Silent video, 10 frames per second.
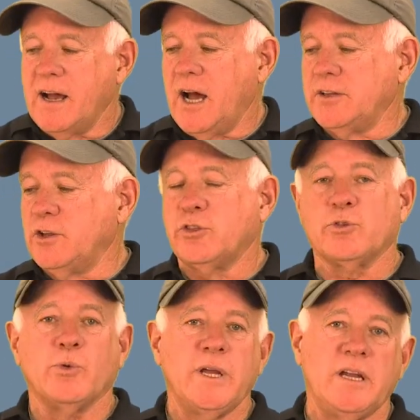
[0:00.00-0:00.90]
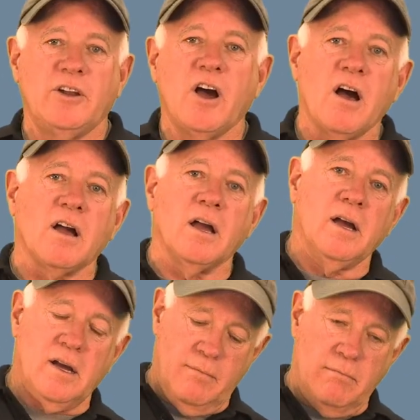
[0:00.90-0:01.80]
on the three dog
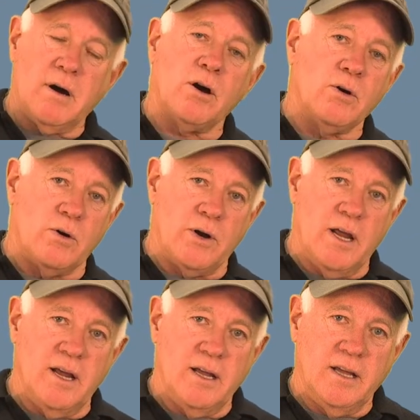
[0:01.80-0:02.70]
mode,